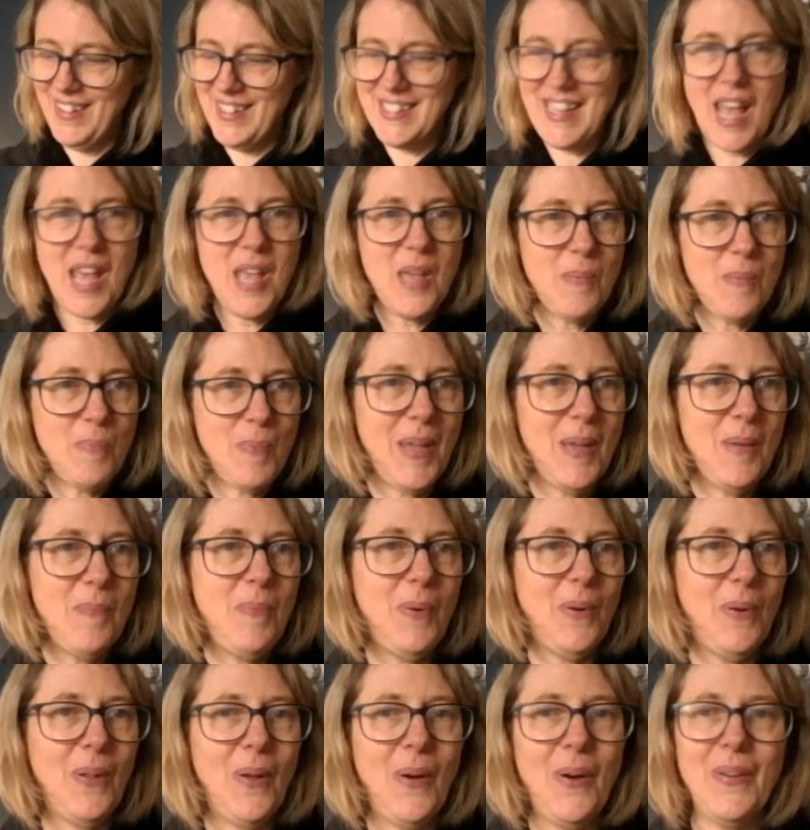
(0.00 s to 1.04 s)
There's 8
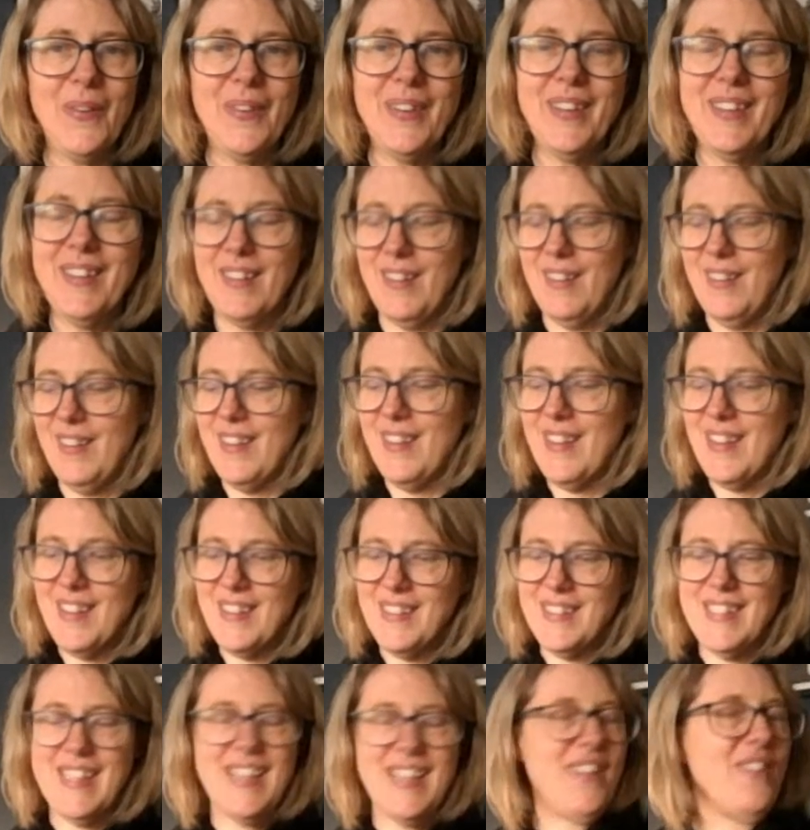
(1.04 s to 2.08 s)
people on. Look,
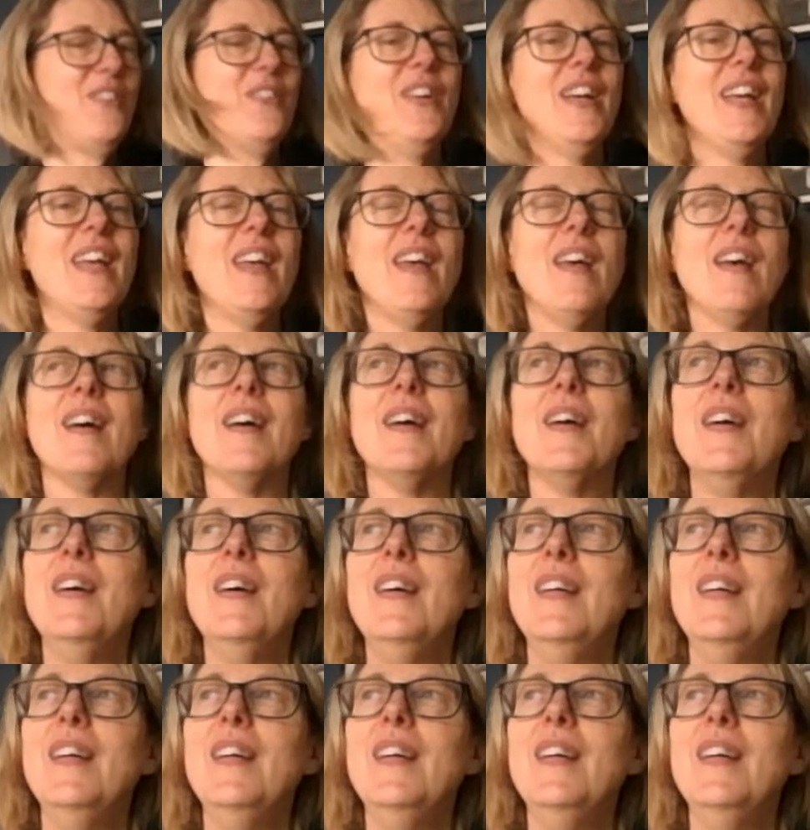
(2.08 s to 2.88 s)
see, you're here.